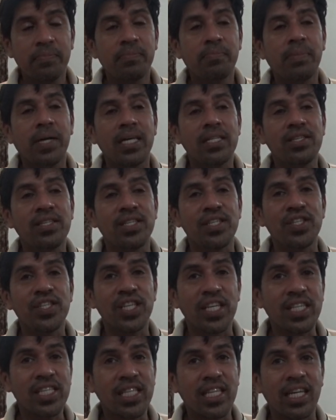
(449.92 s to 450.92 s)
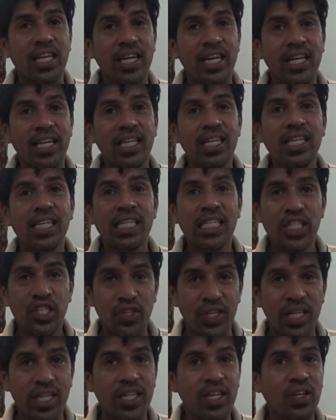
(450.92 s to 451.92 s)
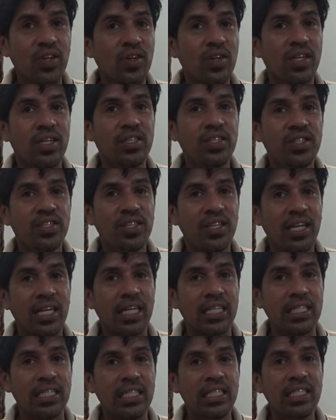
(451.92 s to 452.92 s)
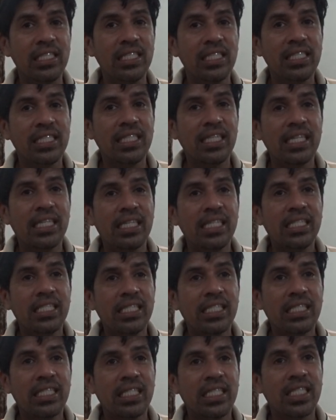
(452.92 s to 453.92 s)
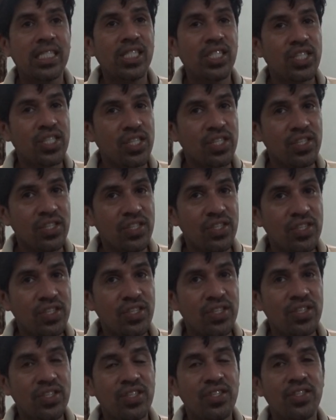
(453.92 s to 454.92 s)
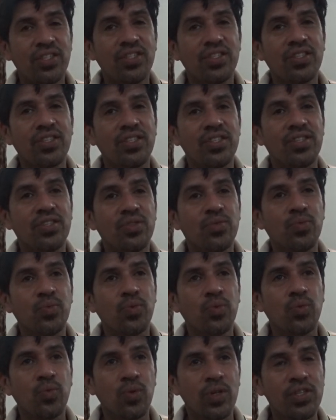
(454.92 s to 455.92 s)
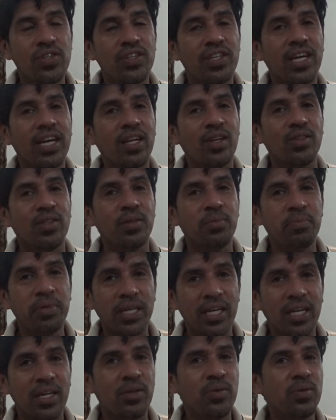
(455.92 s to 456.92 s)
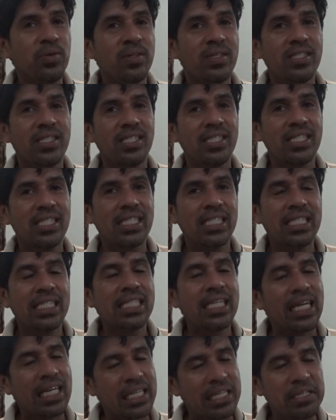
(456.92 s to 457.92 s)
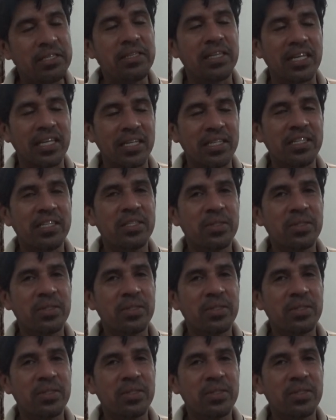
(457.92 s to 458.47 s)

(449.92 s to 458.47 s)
Passed her 6th grade at Trinity College London. She's versatile on the piano and a singer